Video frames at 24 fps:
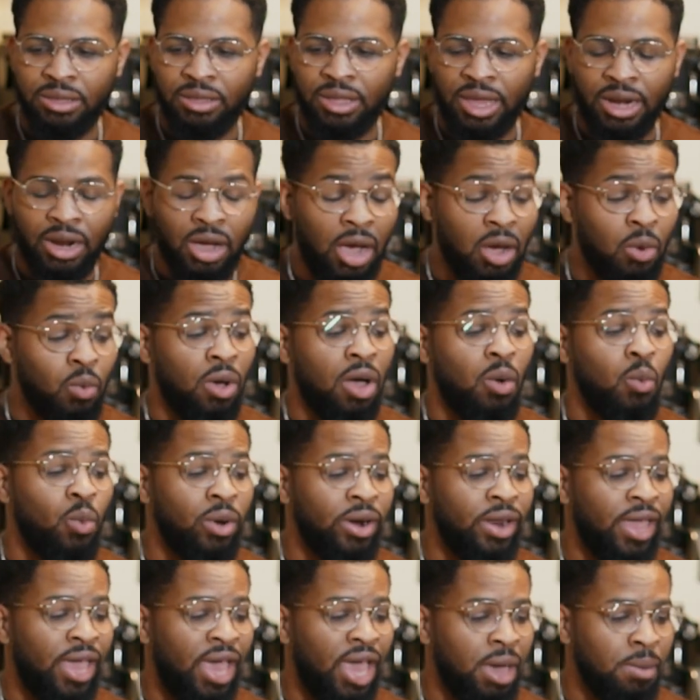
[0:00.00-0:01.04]
I want
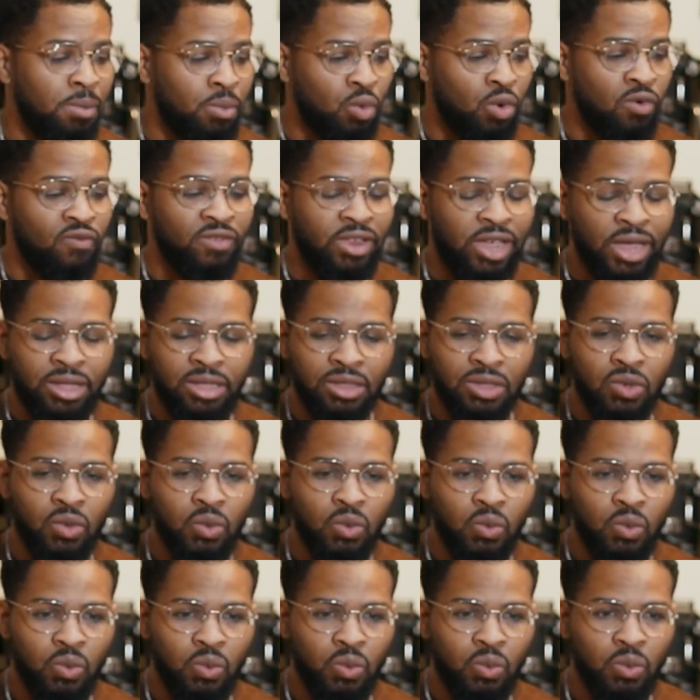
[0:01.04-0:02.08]
to add more of that
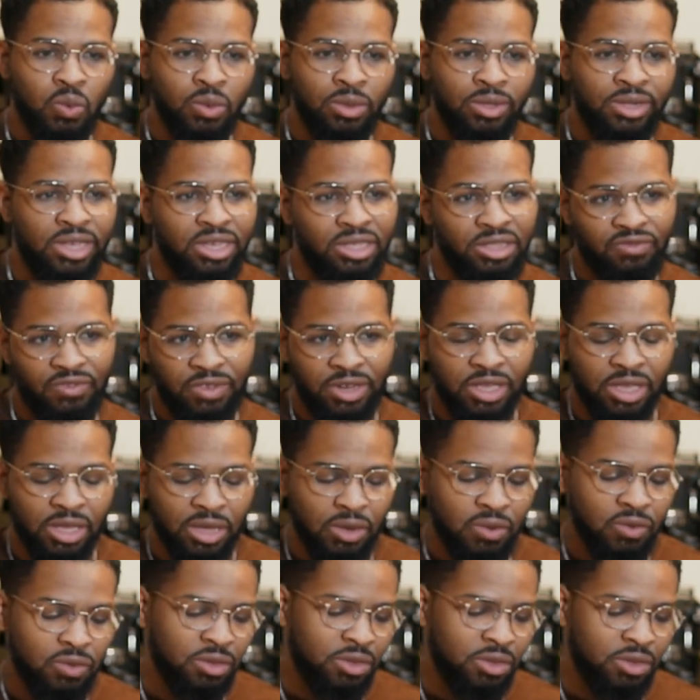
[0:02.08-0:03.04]
to these videos.